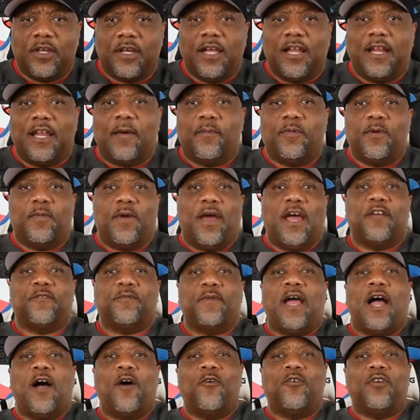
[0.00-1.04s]
A lot of people ask
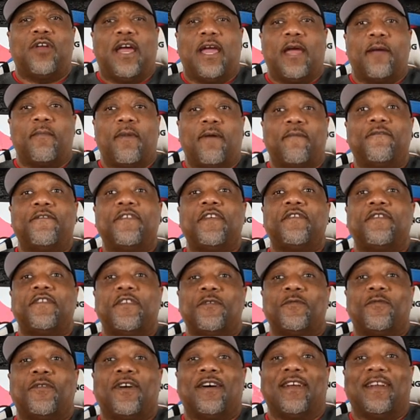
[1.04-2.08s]
me how old I am. I'm
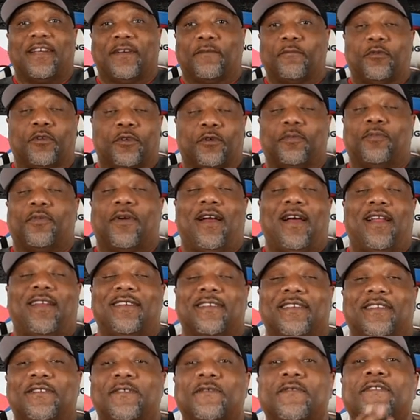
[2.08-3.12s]
51. I mean, you
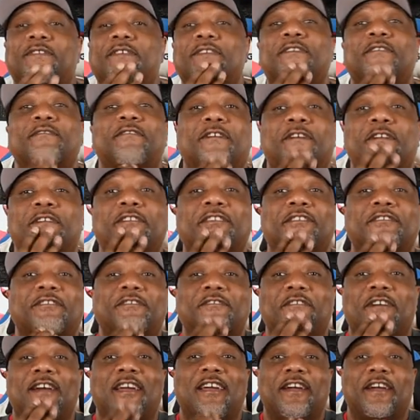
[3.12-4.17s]
probably see it all these
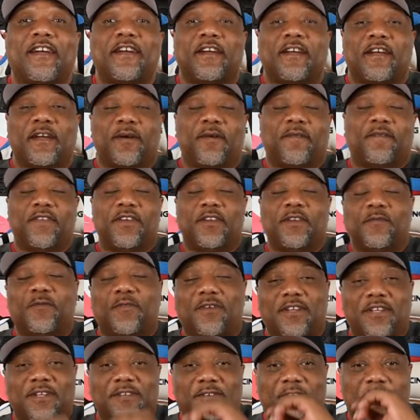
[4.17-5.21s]
gray hair.
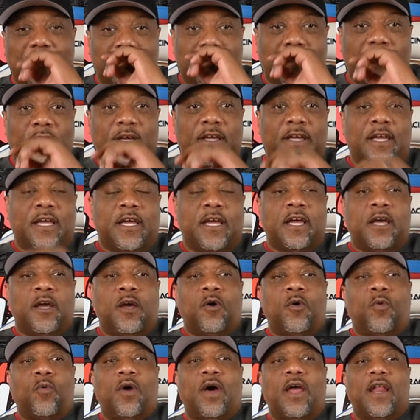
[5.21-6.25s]
51 years old. But
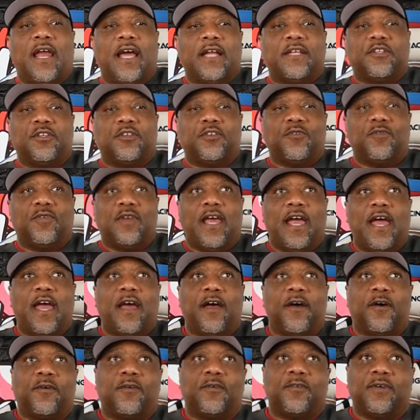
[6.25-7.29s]
what I like to do
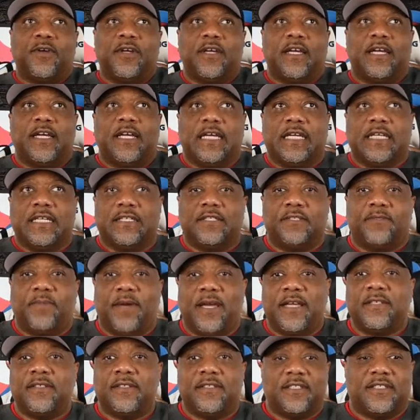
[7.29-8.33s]
now is
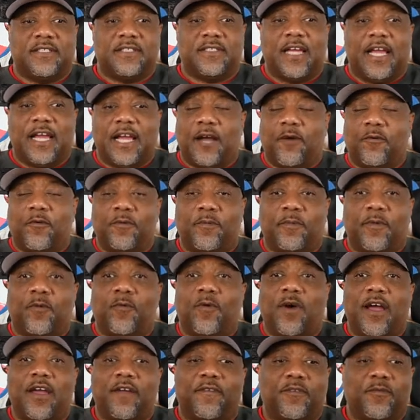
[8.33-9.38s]
basically just hang out with my
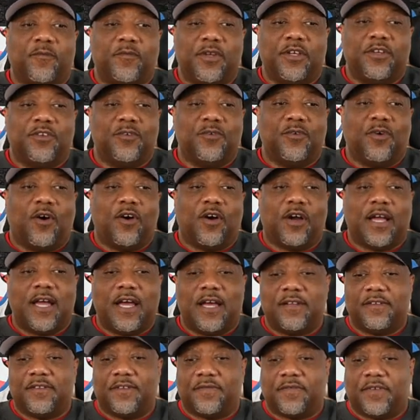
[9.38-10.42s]
wife, and we do all
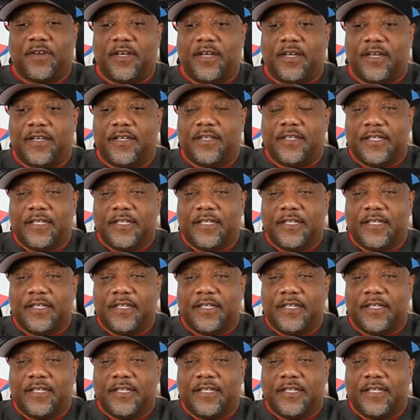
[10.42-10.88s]
kinds of uh,